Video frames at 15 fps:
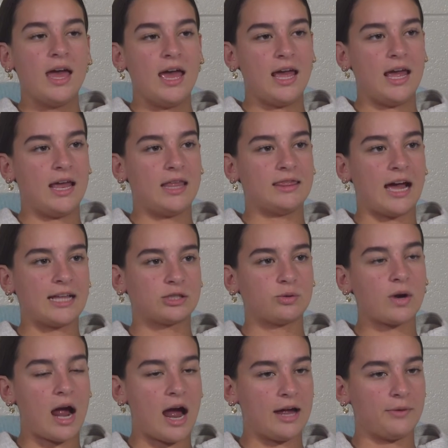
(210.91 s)
and that's
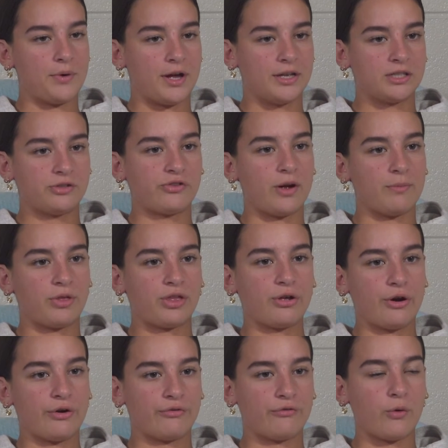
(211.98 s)
where I was from
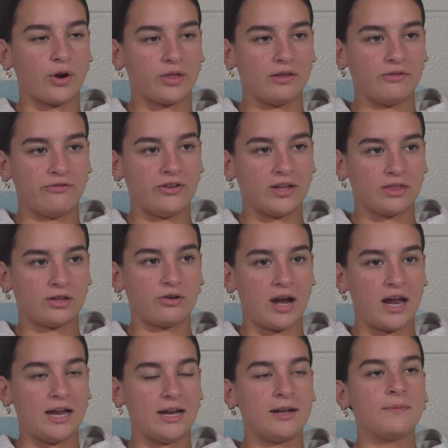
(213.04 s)
3rd, 4th, and 5th
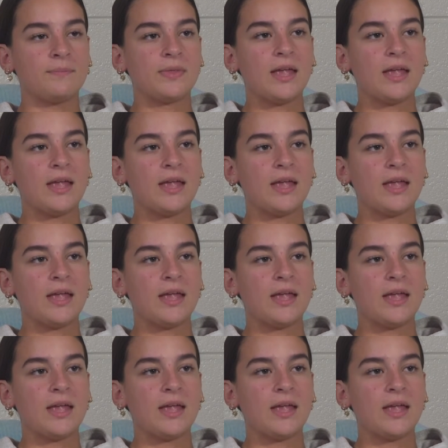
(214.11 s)
grade.